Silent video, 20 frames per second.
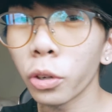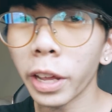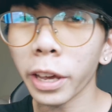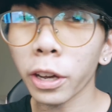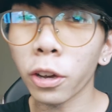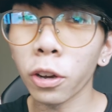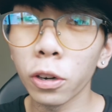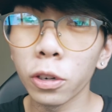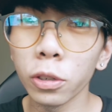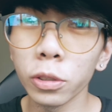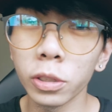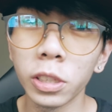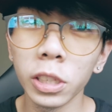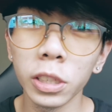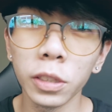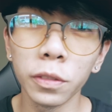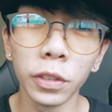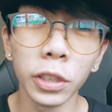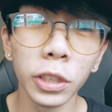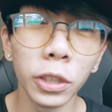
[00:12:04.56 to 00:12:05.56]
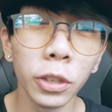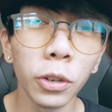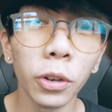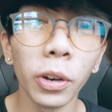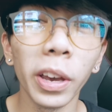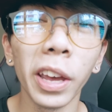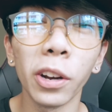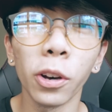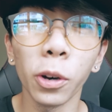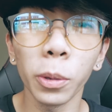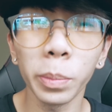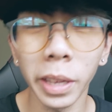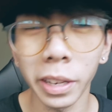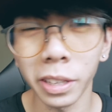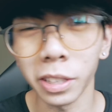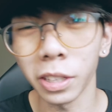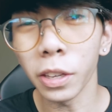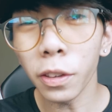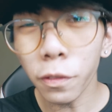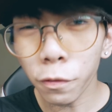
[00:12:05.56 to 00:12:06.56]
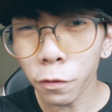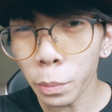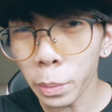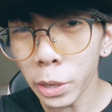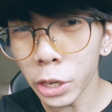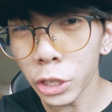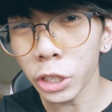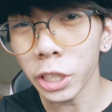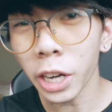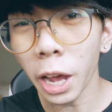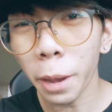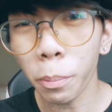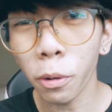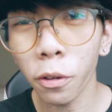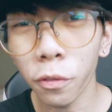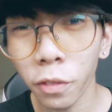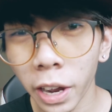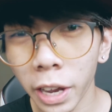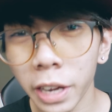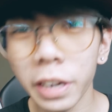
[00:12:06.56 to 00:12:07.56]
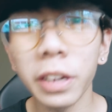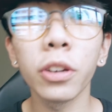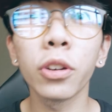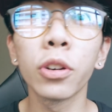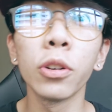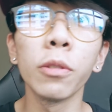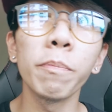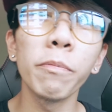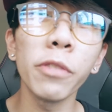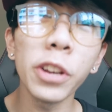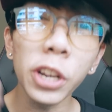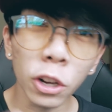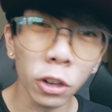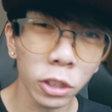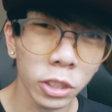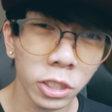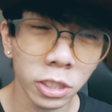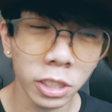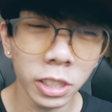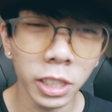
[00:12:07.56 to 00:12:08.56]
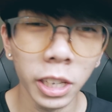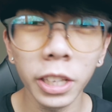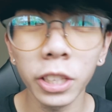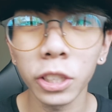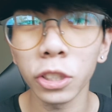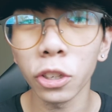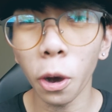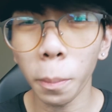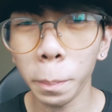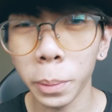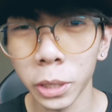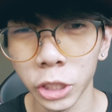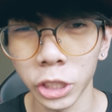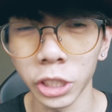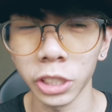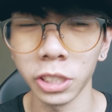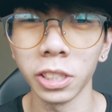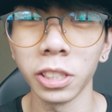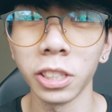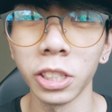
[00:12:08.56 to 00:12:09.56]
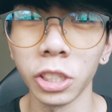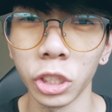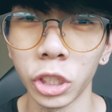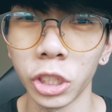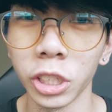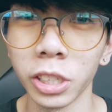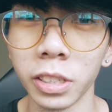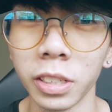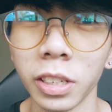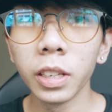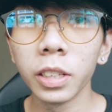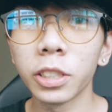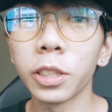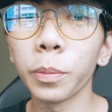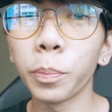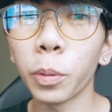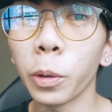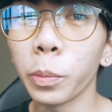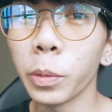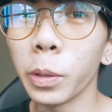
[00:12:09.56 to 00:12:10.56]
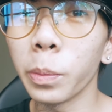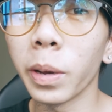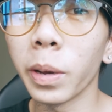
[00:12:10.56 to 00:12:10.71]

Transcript: that concludes this video and hope that the information I provide could reconsider your purchasing decision. Support me